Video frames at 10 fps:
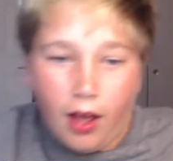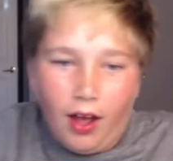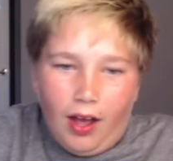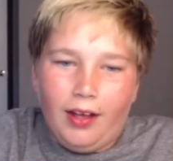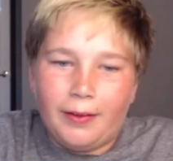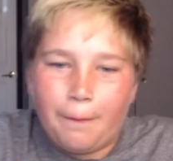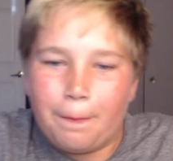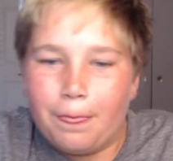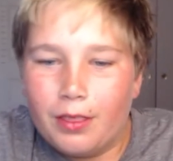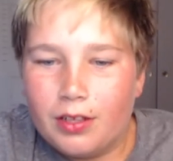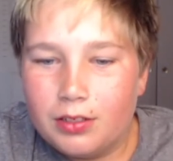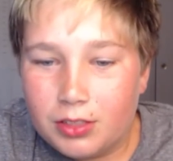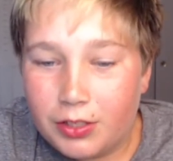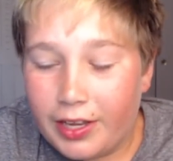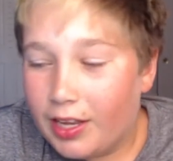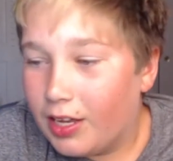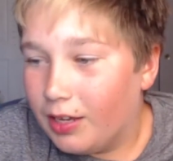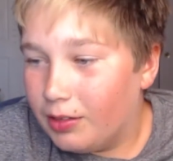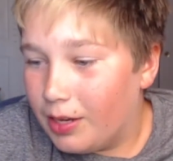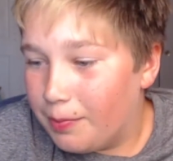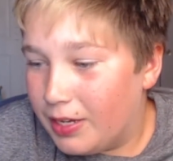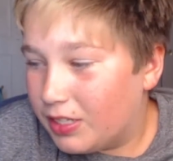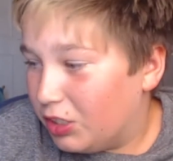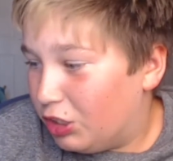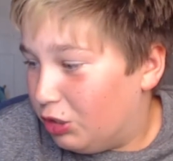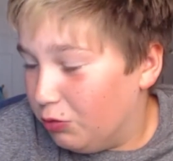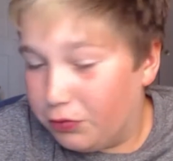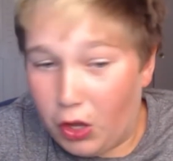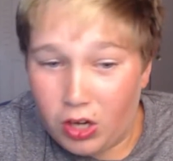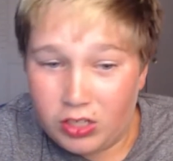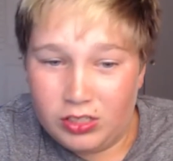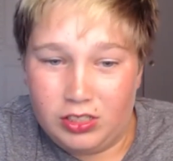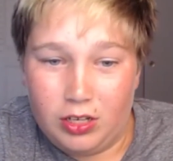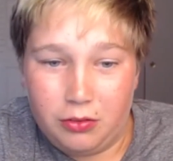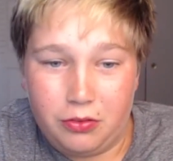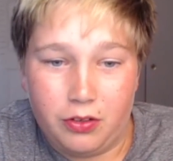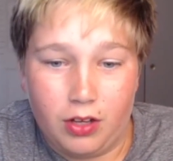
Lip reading: So yeah, I basically just do vlogs and stuff.